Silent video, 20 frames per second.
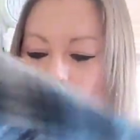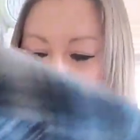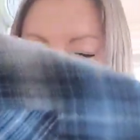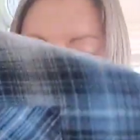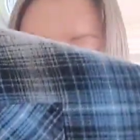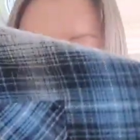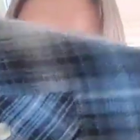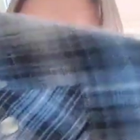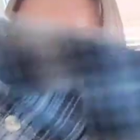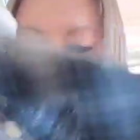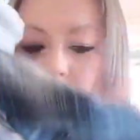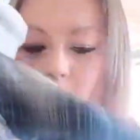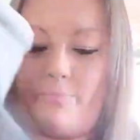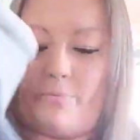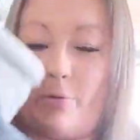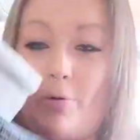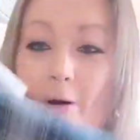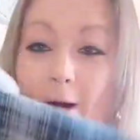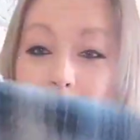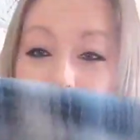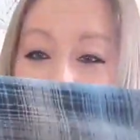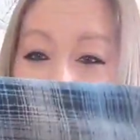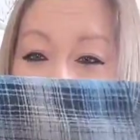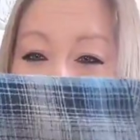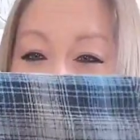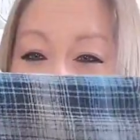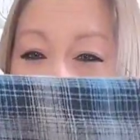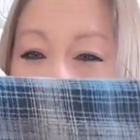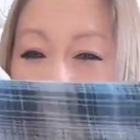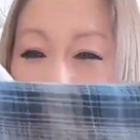pretty much
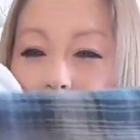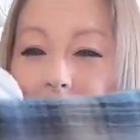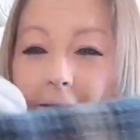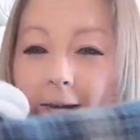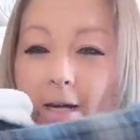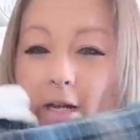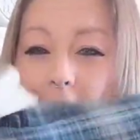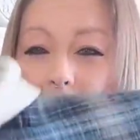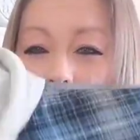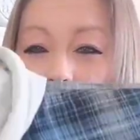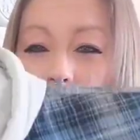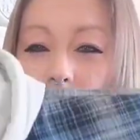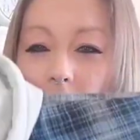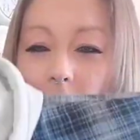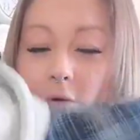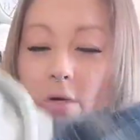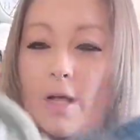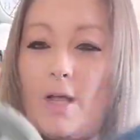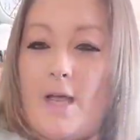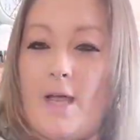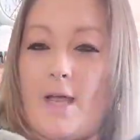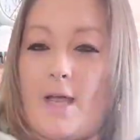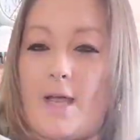brand freaking new.